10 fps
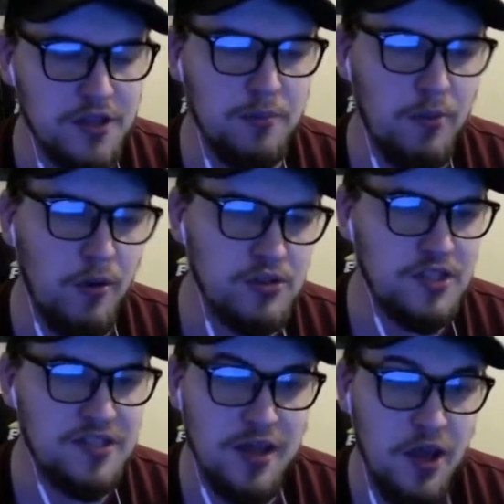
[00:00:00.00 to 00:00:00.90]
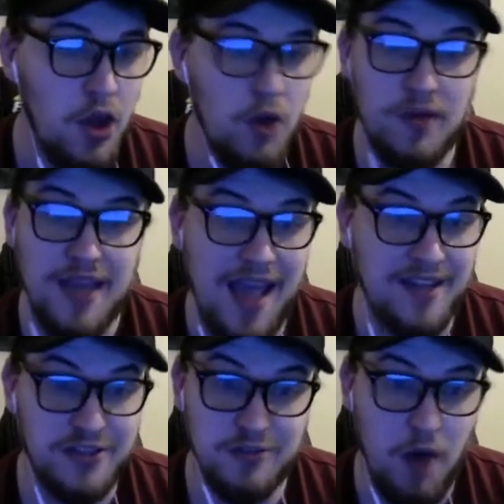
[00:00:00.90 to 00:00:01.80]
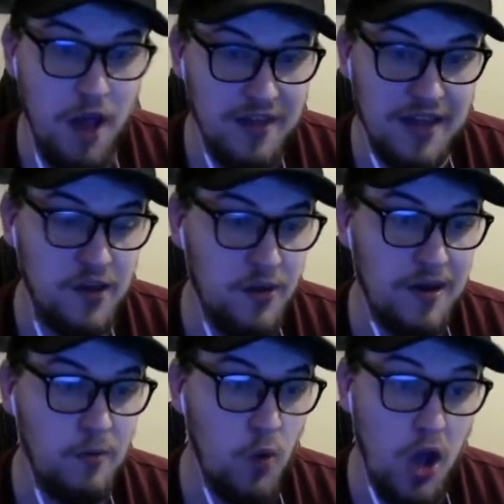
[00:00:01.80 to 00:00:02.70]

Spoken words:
the Portuguese thing. Who cares? Because whatever they're doing, it works.